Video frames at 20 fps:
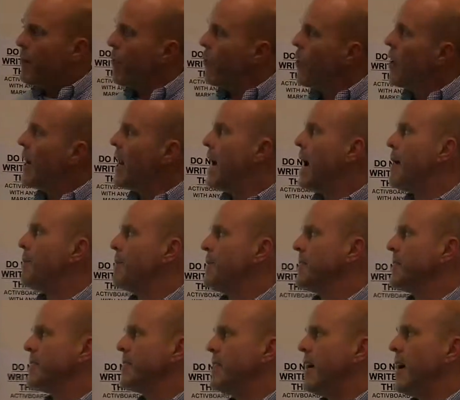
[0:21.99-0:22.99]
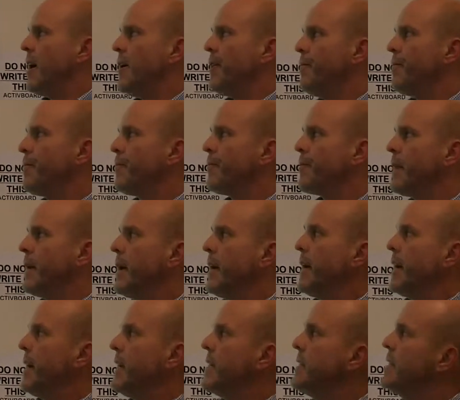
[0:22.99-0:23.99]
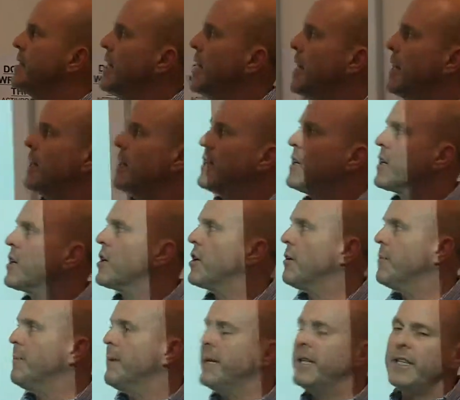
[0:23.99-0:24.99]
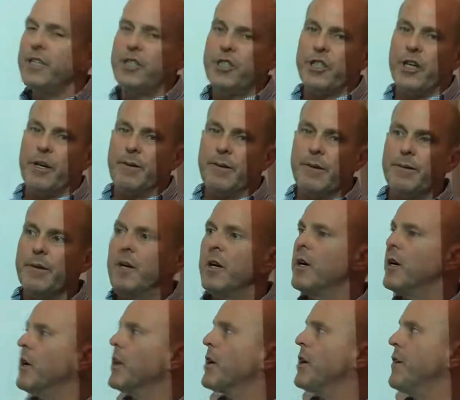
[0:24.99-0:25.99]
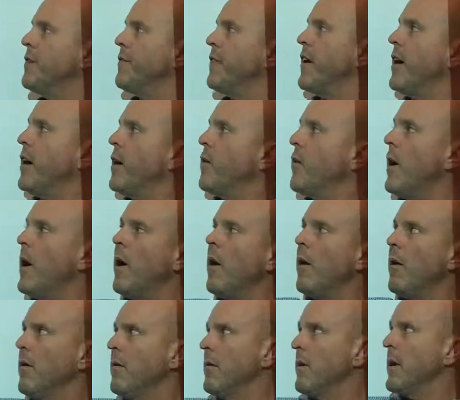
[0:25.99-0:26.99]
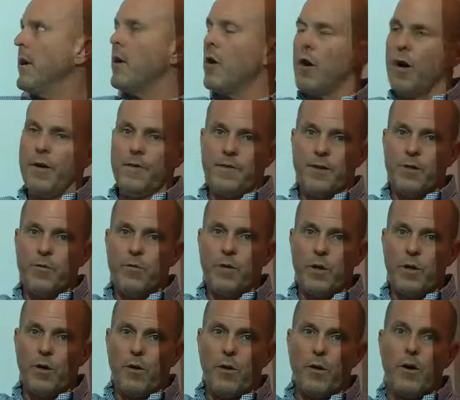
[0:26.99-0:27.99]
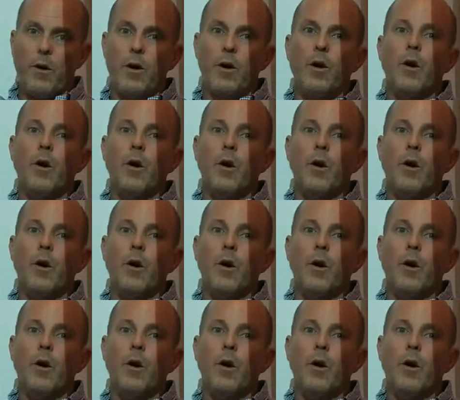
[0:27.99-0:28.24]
What happens now is that the committee chairman could very well, and often will,